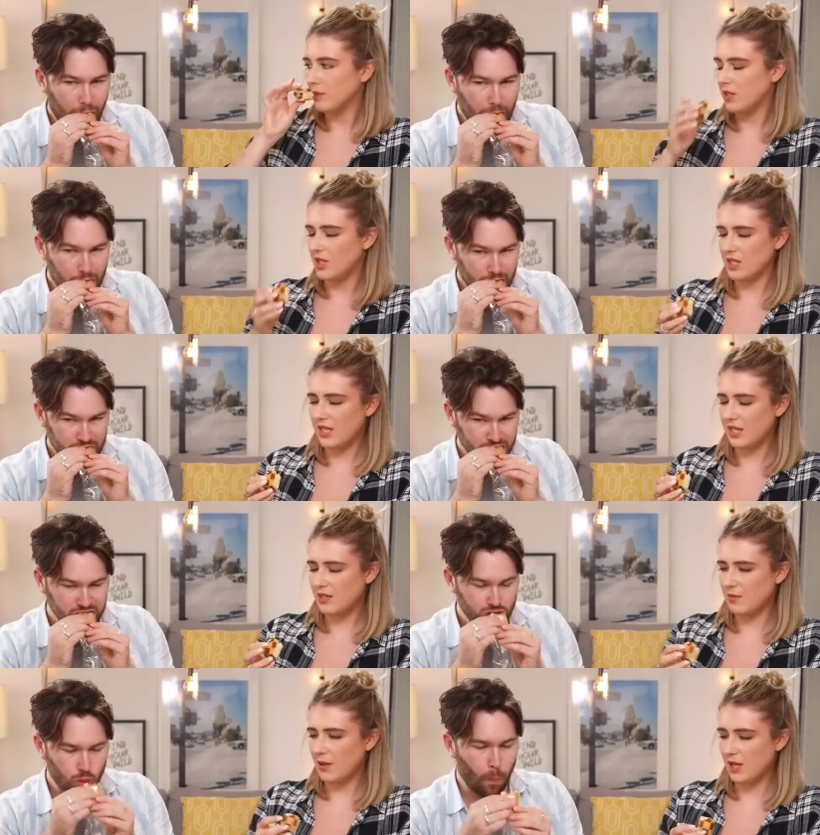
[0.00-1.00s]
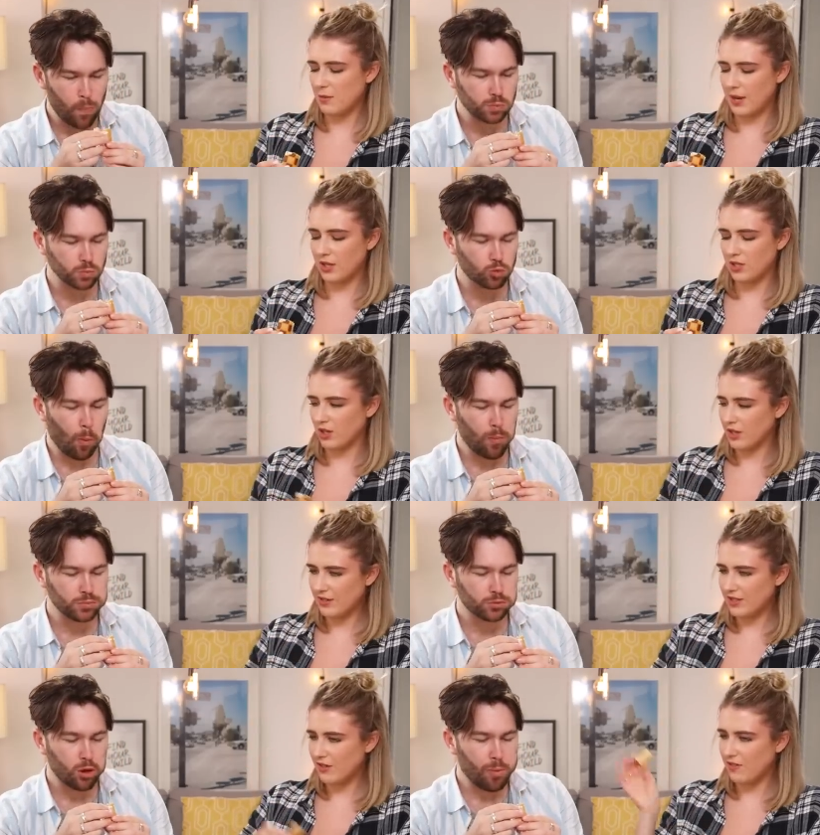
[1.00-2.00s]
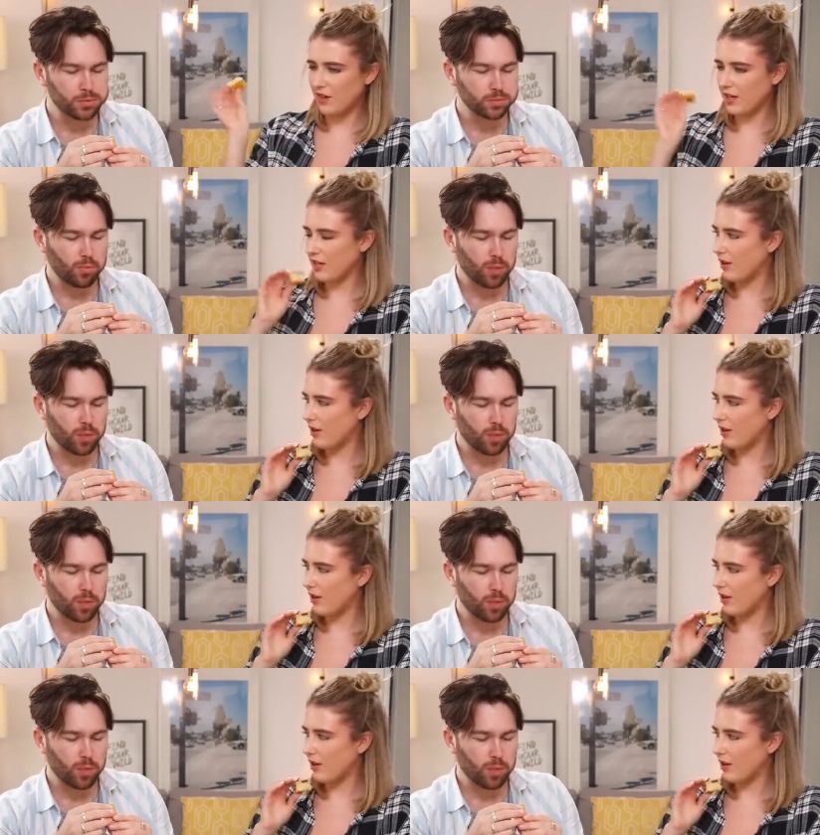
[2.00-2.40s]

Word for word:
Speaker 1: It does taste, smell like pan chocolate. There is a fly